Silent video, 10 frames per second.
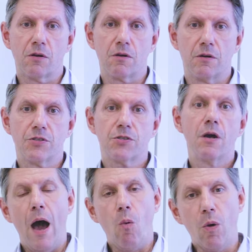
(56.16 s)

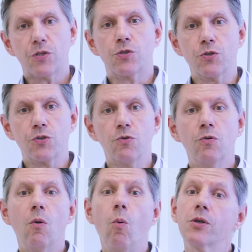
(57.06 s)
occurs, what to do,
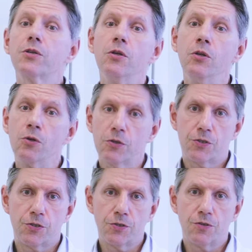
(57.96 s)
what
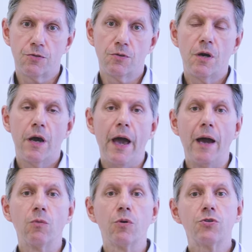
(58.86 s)
not to do,
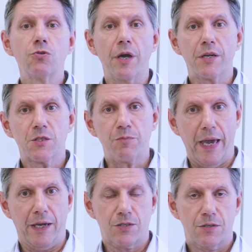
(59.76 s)
and what to
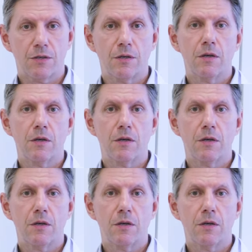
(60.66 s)
expect